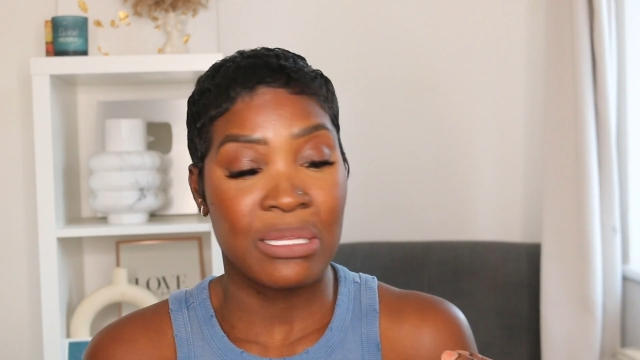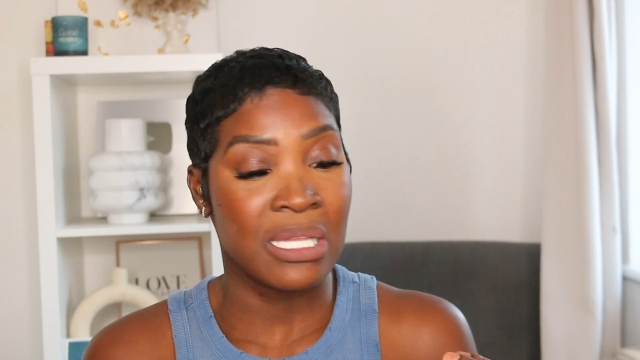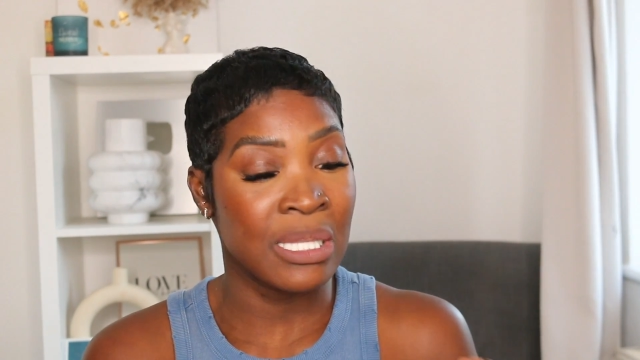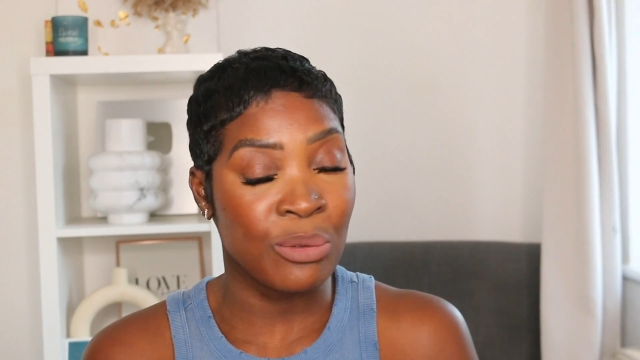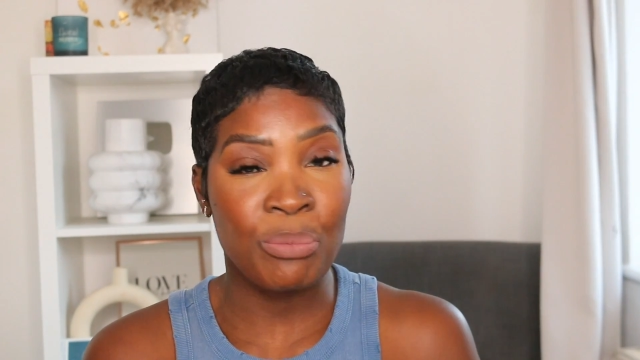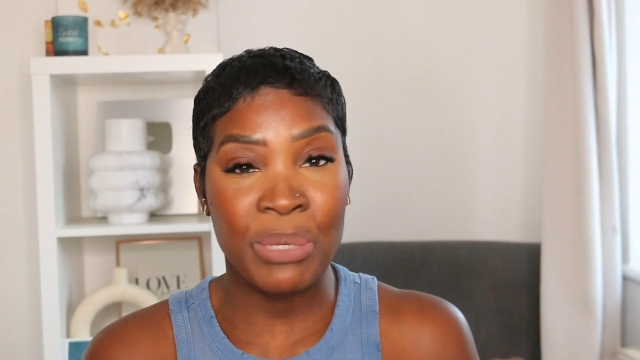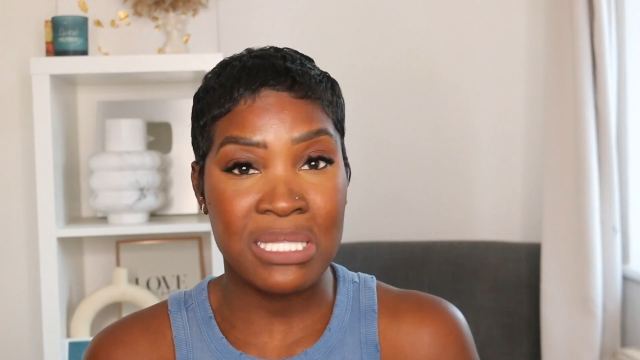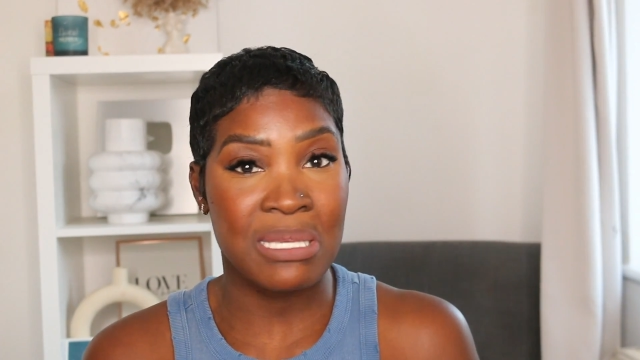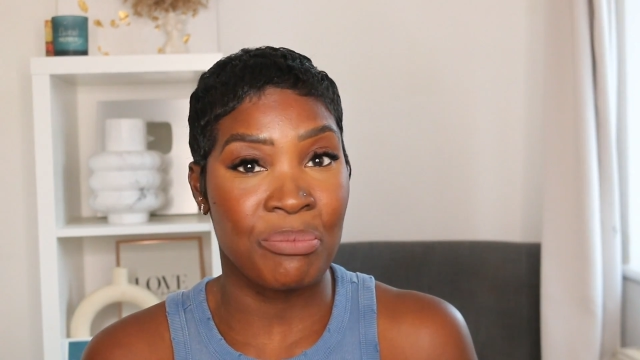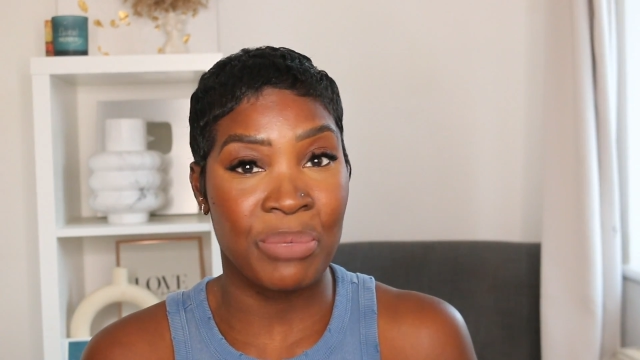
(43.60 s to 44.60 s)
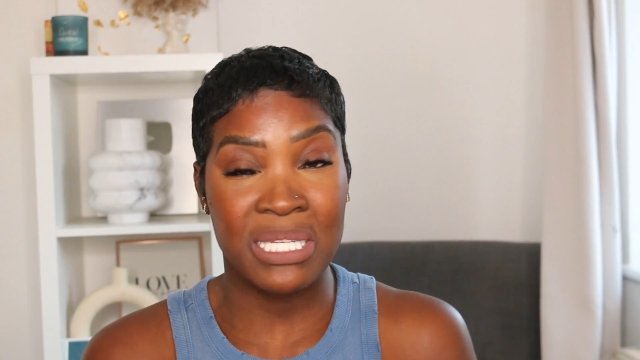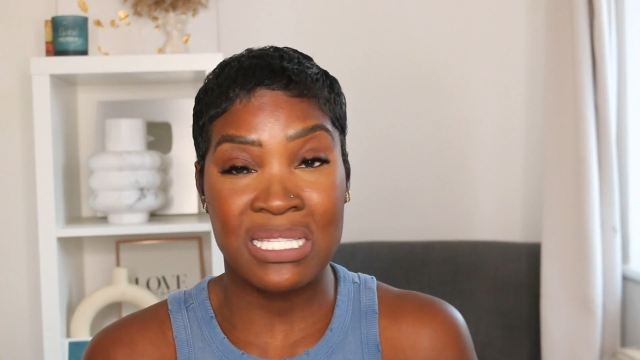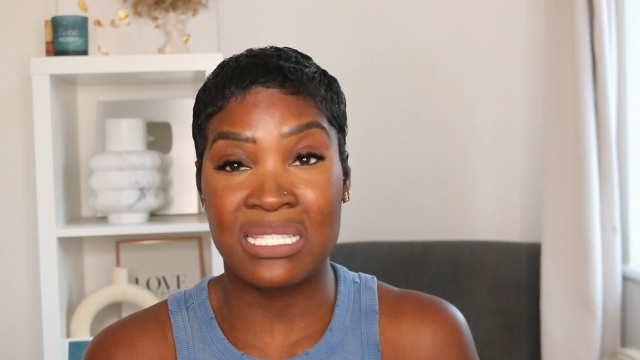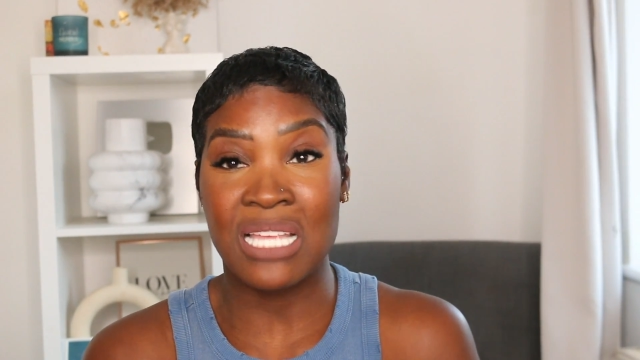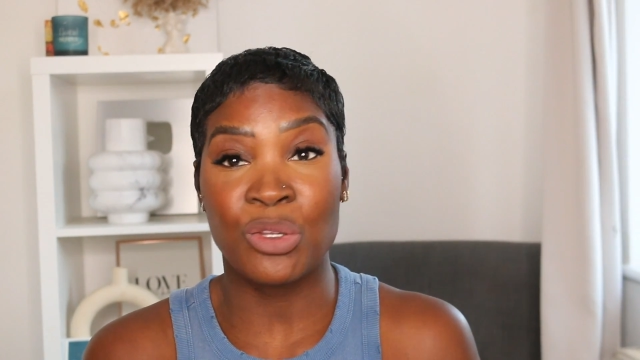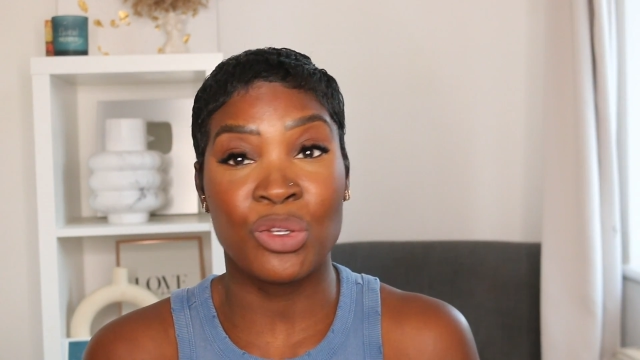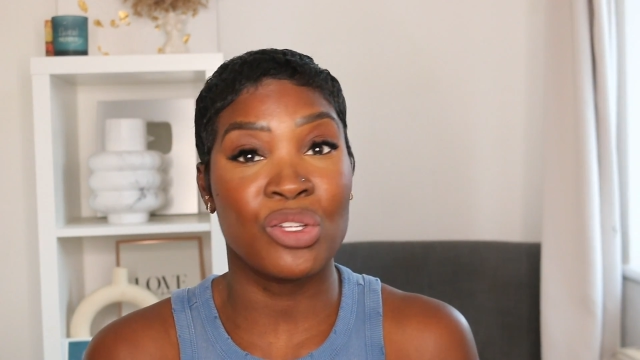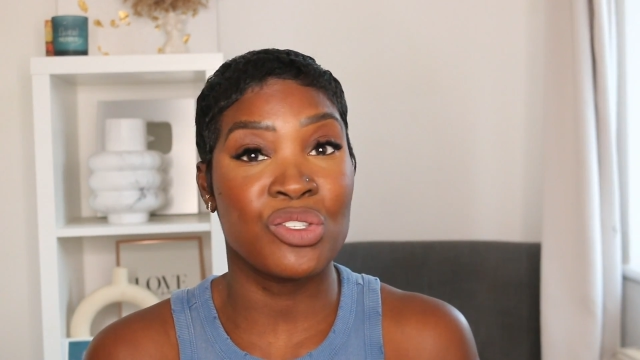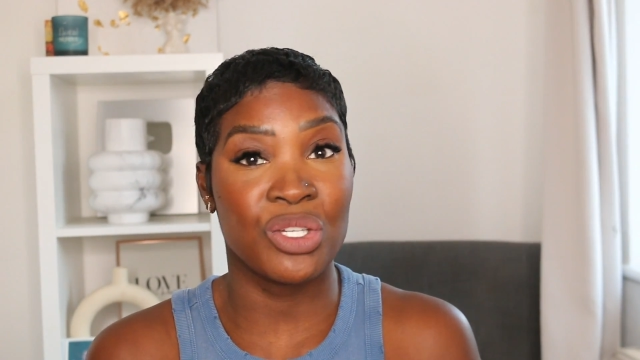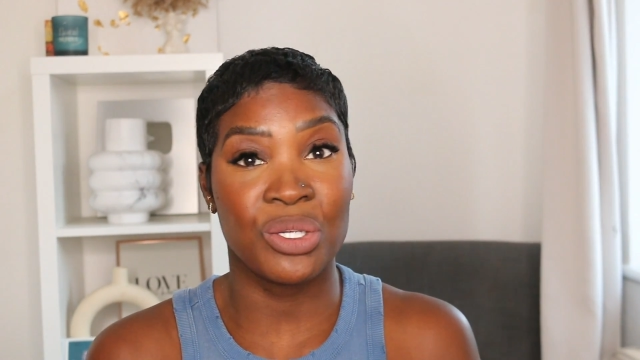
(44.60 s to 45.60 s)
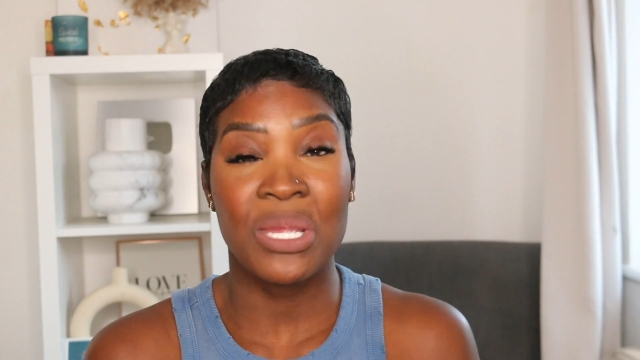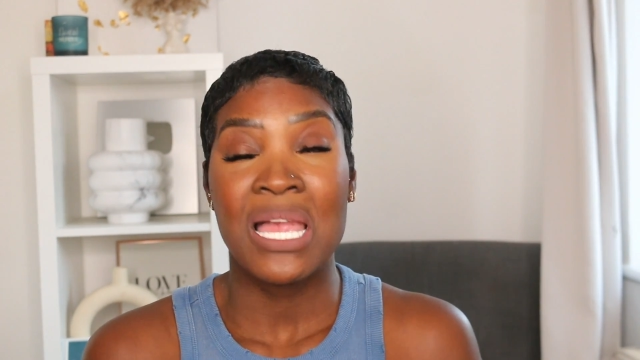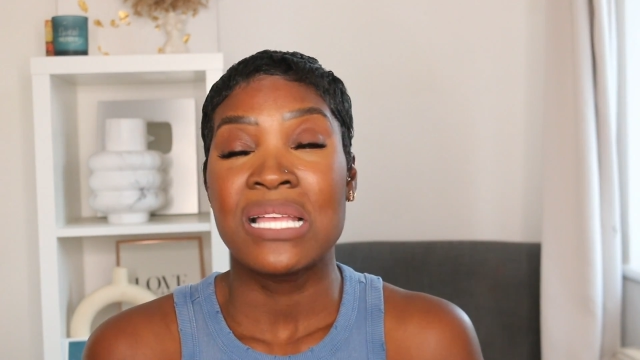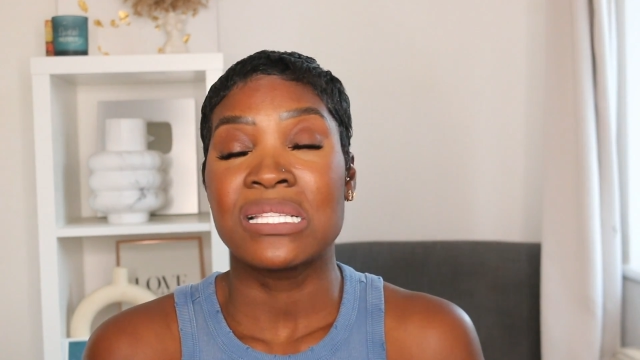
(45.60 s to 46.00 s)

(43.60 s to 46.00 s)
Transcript: little bits and pieces that you can do